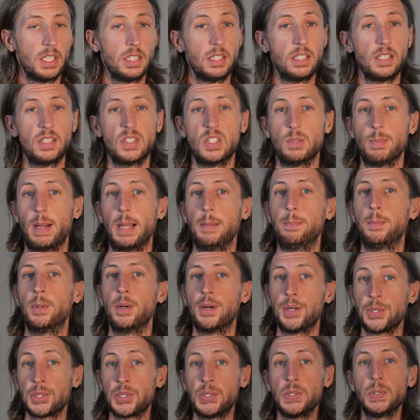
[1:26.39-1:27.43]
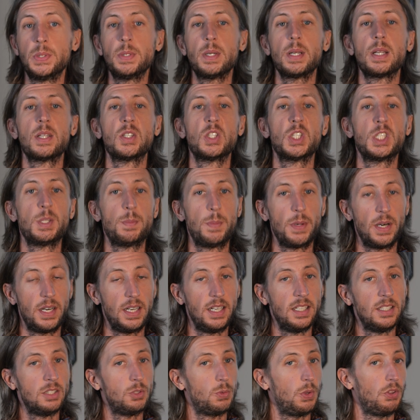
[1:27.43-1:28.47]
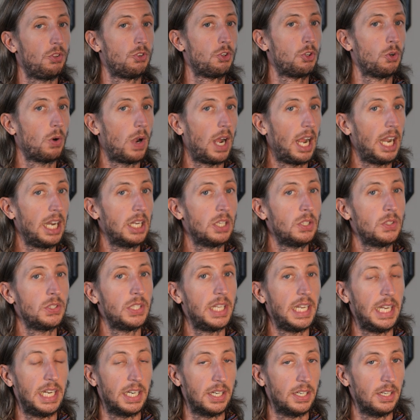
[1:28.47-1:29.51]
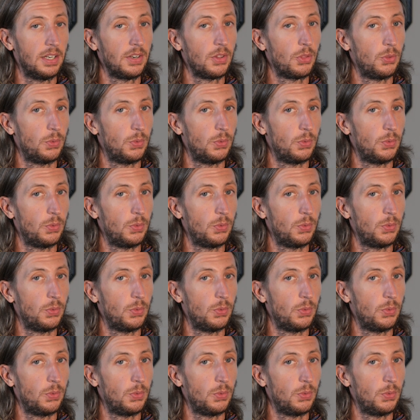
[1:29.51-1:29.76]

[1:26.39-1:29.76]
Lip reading: This is my personal experience with trial and error